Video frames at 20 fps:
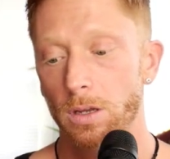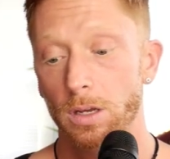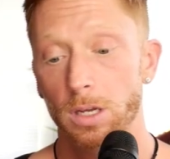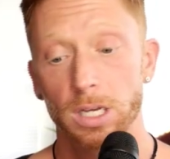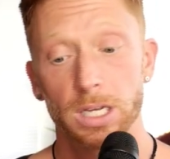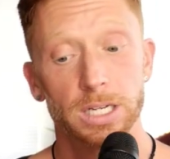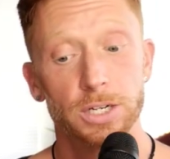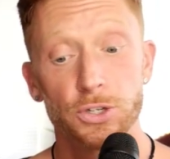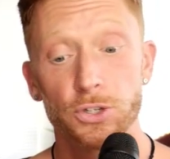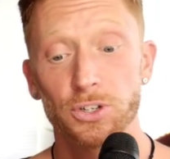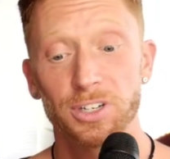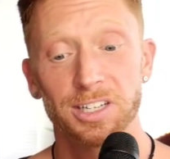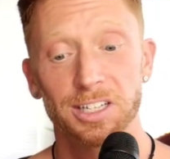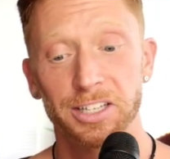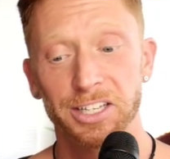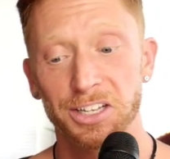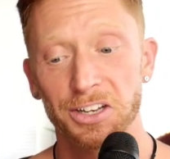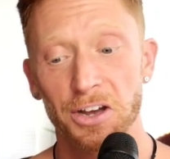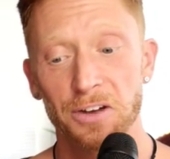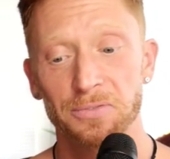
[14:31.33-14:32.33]
Interestingly
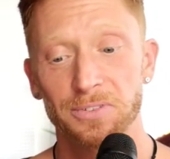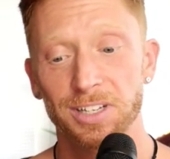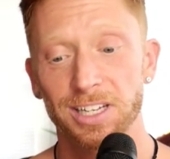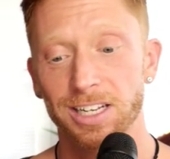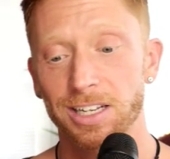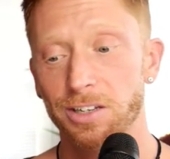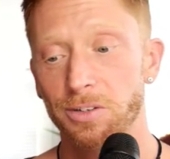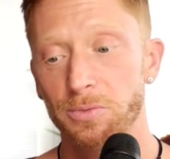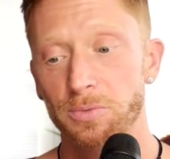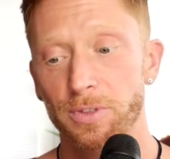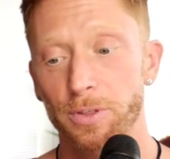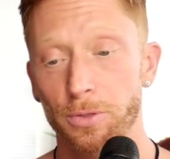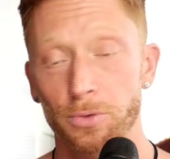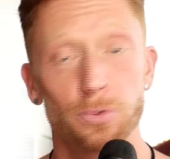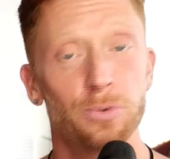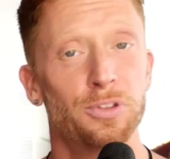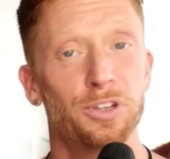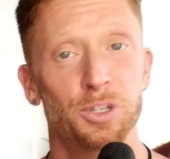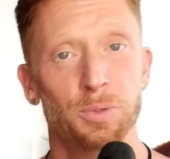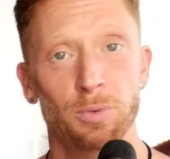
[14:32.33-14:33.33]
enough, like
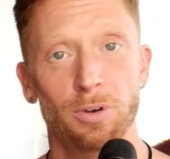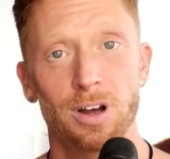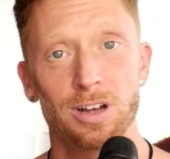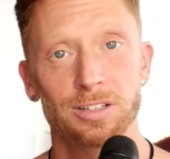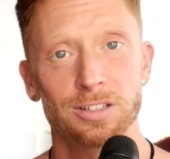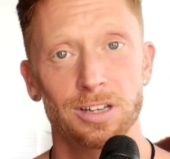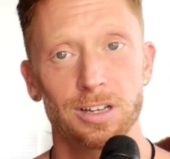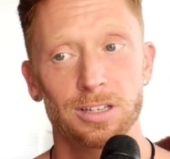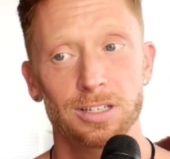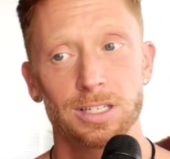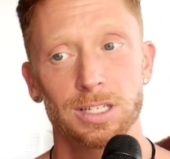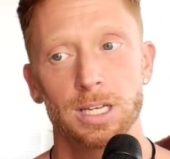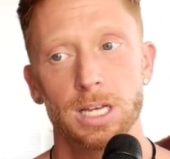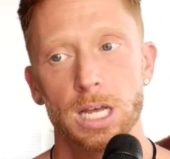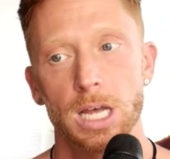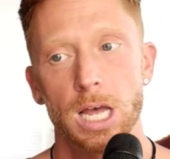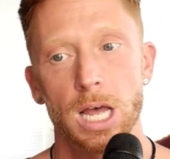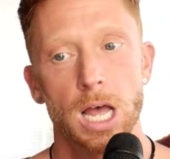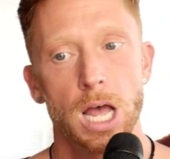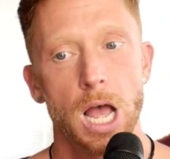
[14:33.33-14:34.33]
through this process,
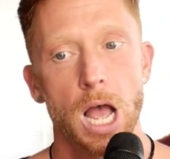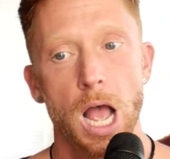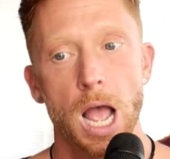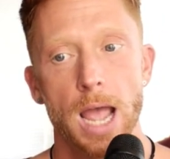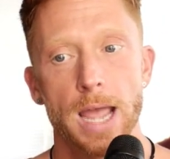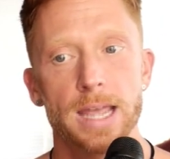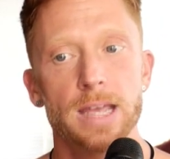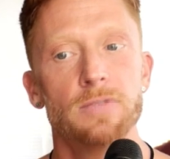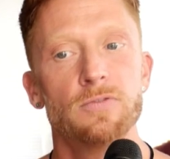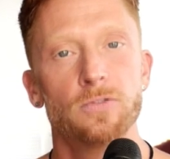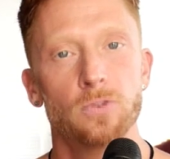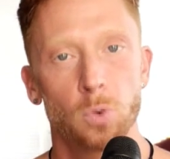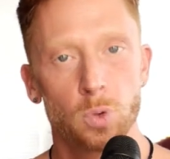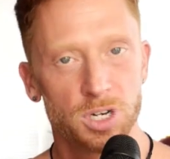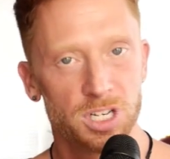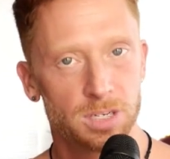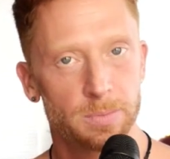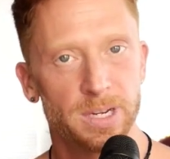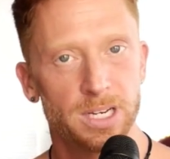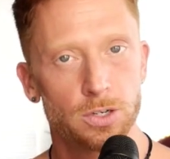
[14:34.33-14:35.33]
it
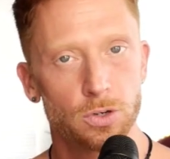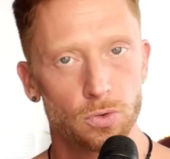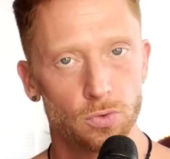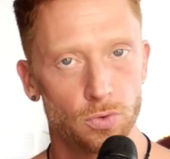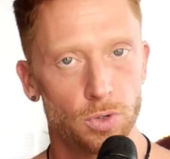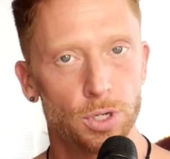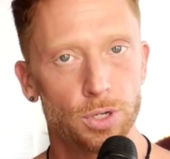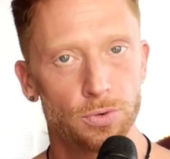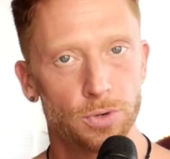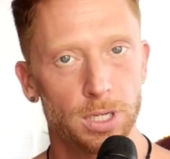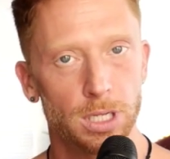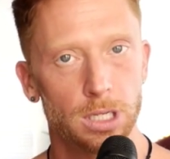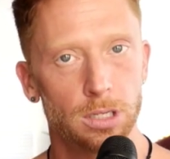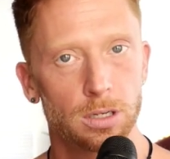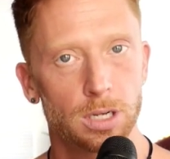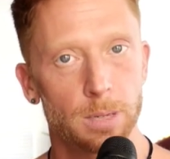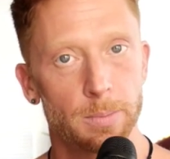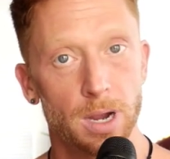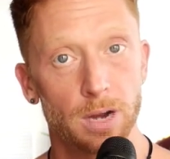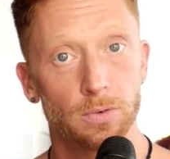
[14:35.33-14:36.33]
forced me to really, really
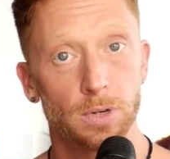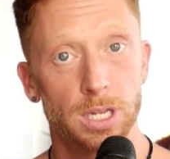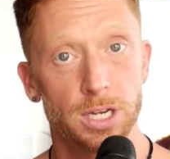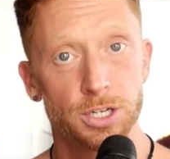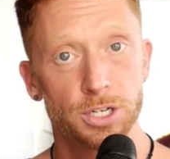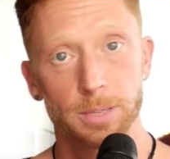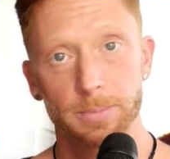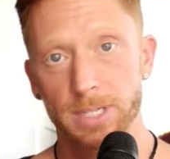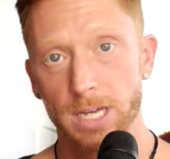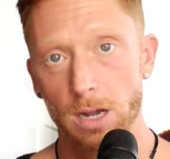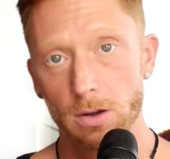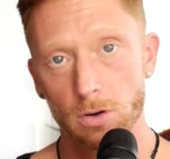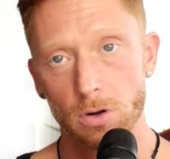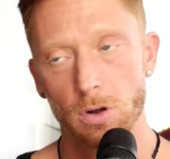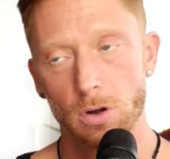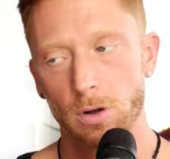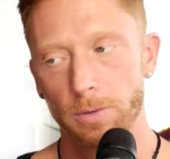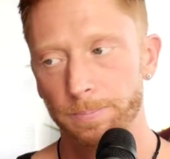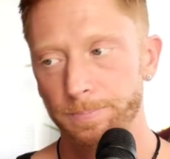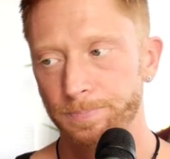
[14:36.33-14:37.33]
look at my relationship to
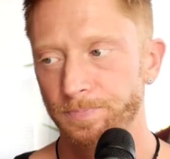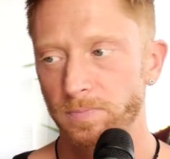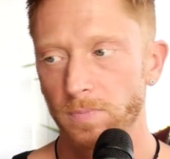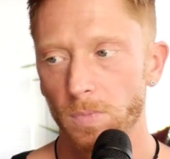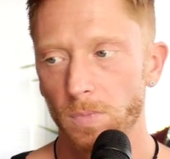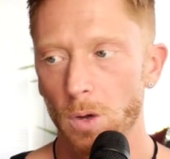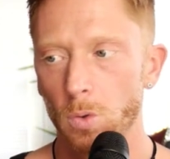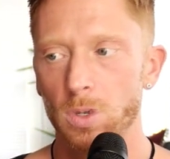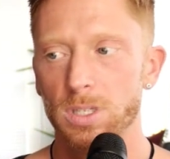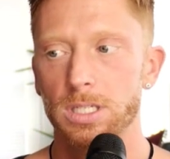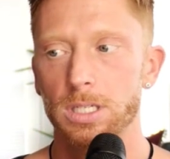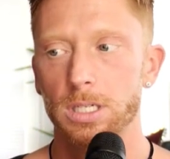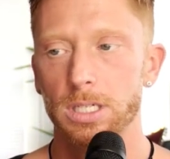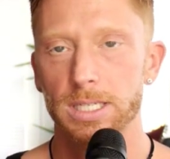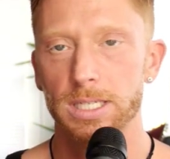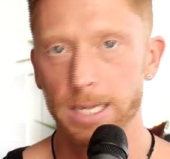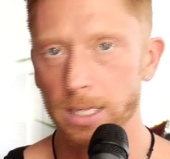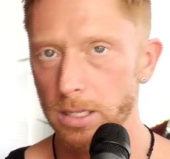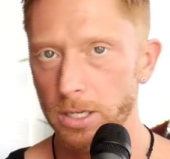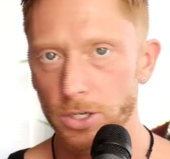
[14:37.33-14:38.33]
alcohol. I wasn't a
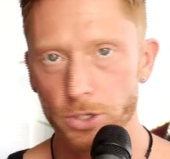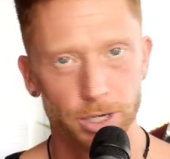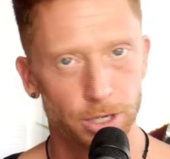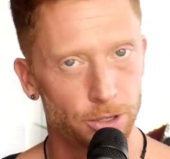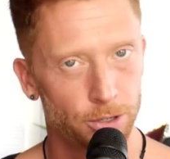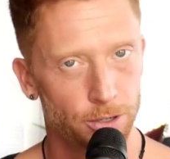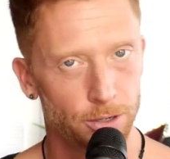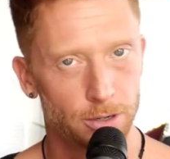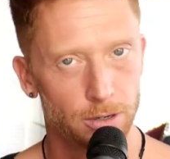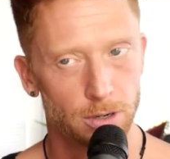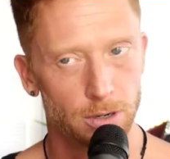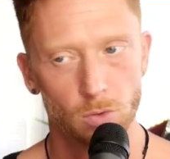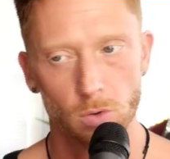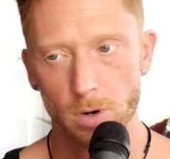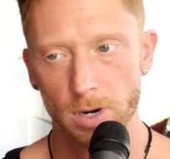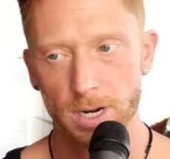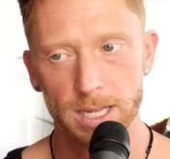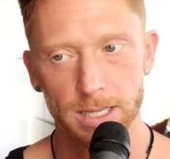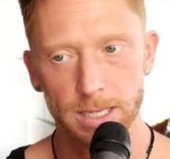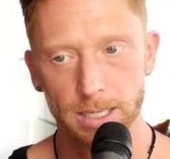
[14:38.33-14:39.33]
daily drinker or
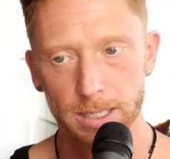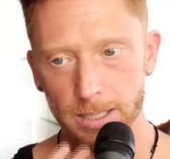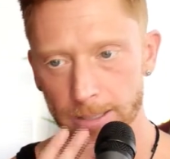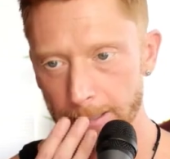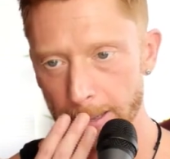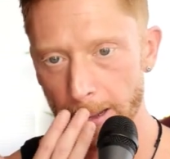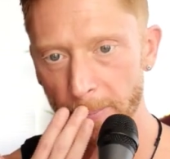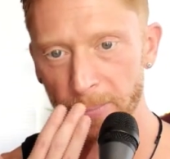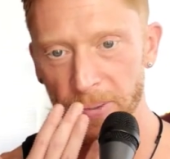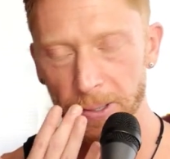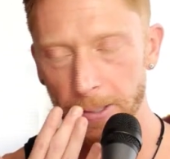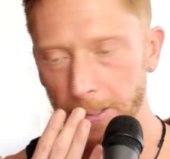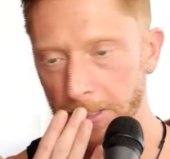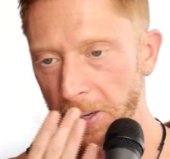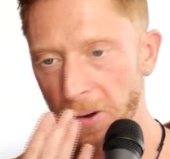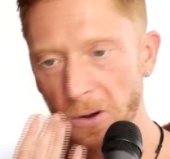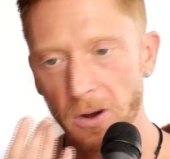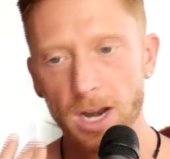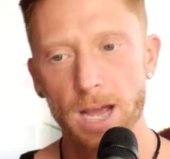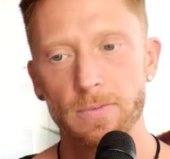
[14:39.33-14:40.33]
anything like that, but
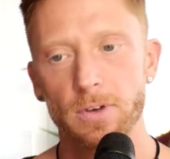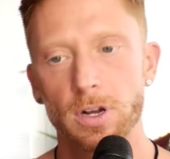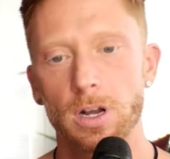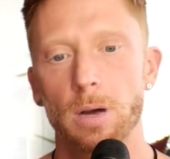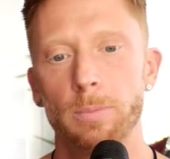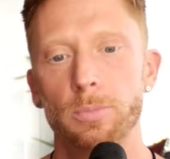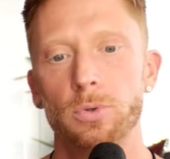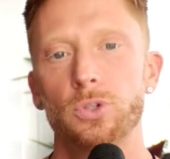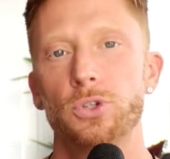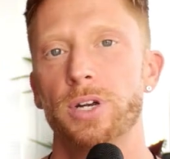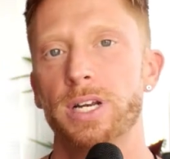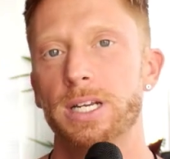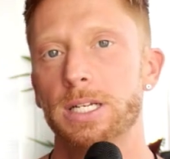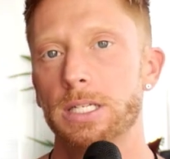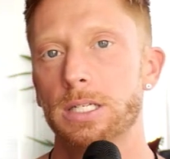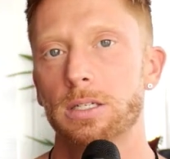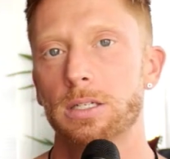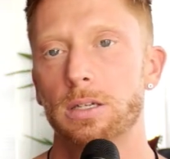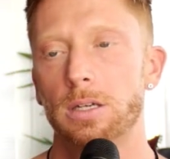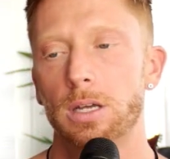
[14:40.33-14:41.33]
I'd have a couple
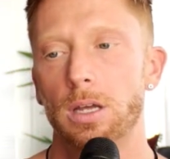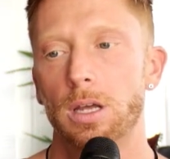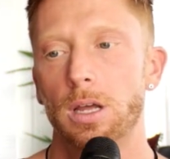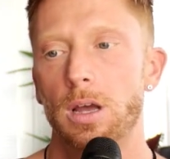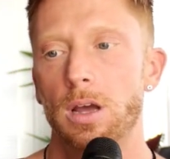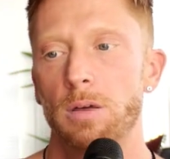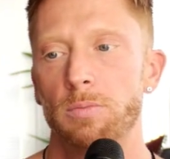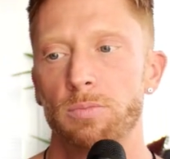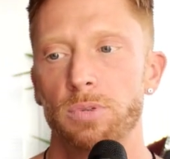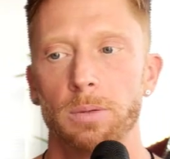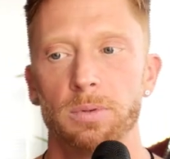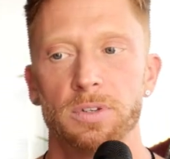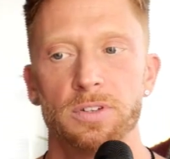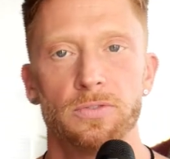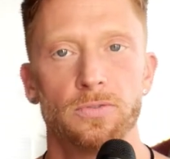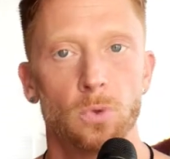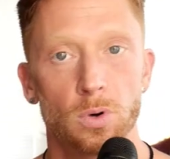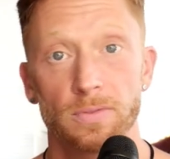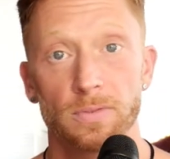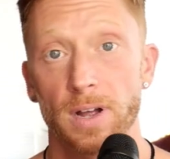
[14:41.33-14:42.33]
drinks, probably
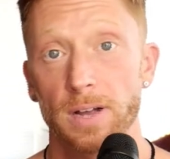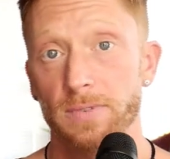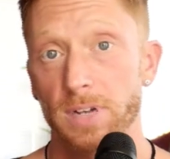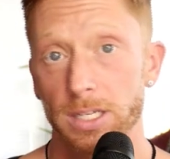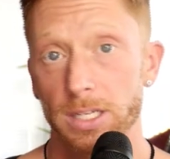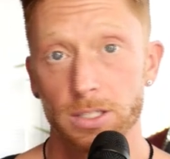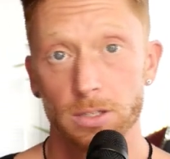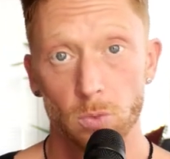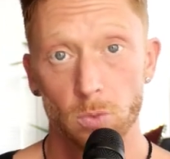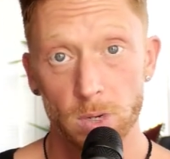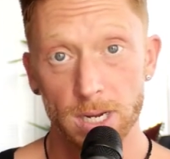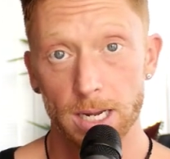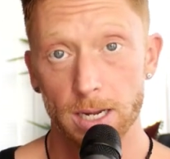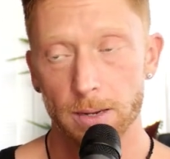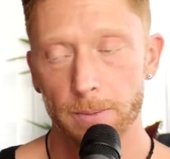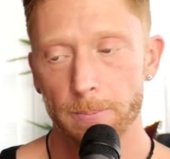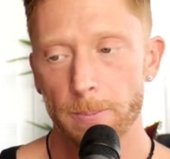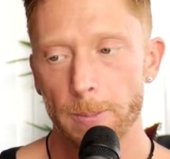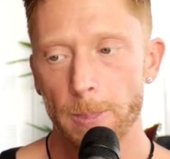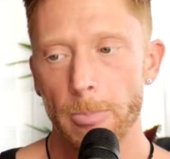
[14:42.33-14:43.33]
4 or 5 nights a week.
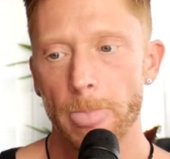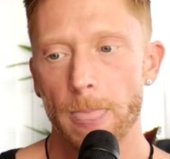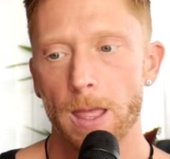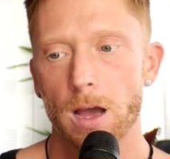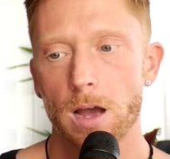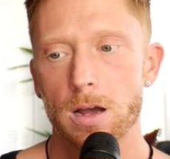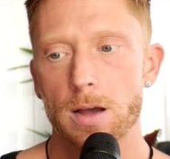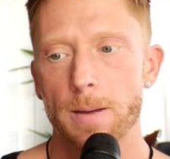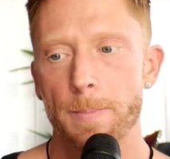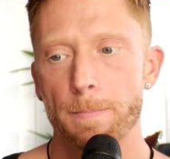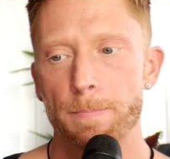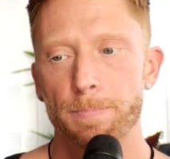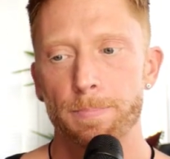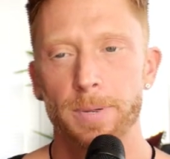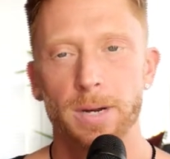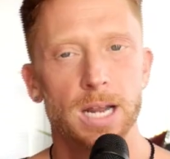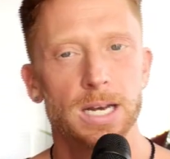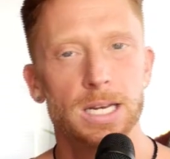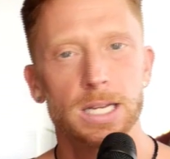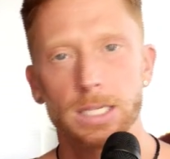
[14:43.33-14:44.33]

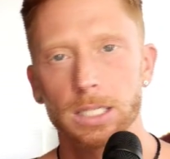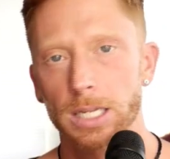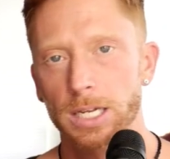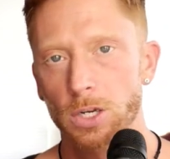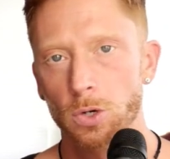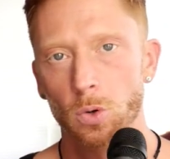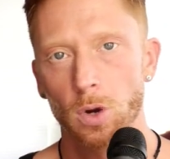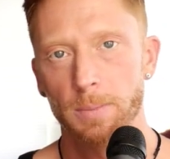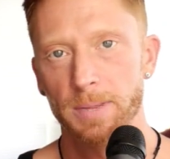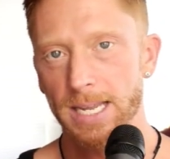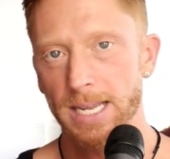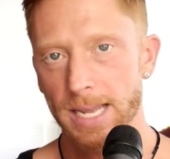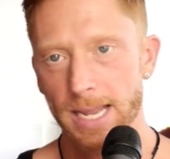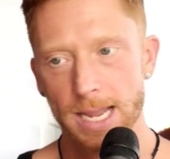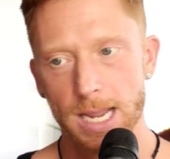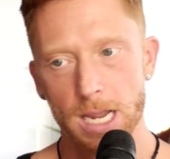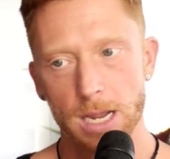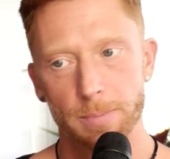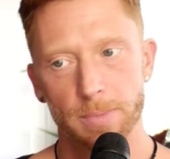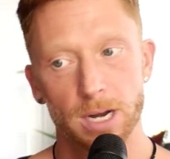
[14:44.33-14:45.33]
But I didn't like who I
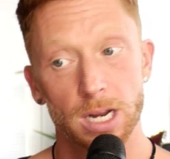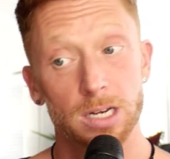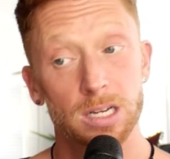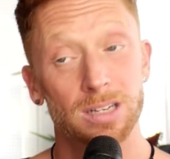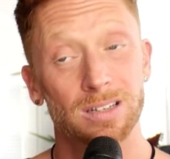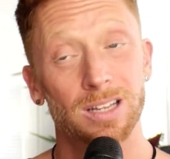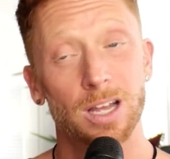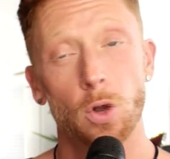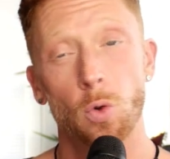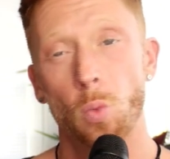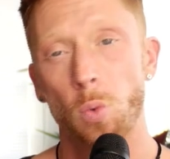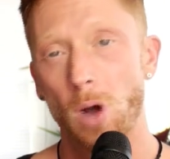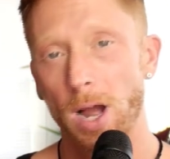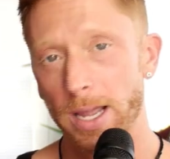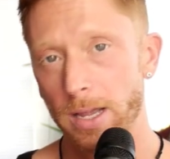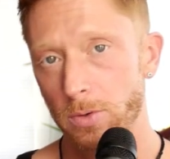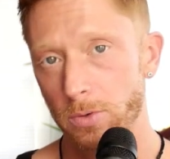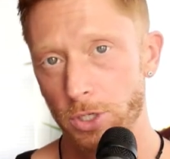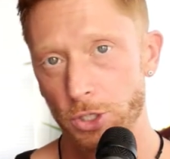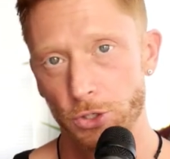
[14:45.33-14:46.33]
became, and I didn't like why
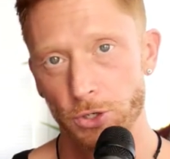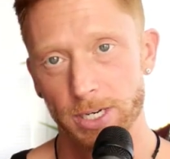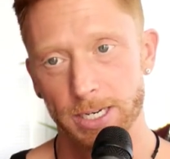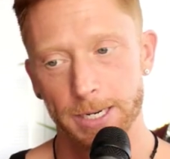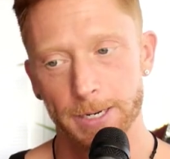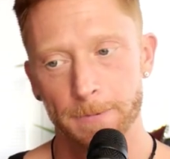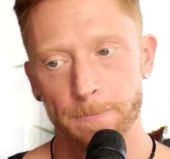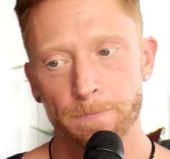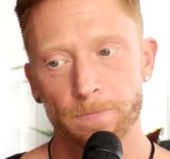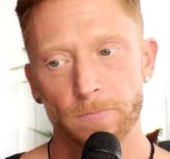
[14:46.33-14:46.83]
I was drinking.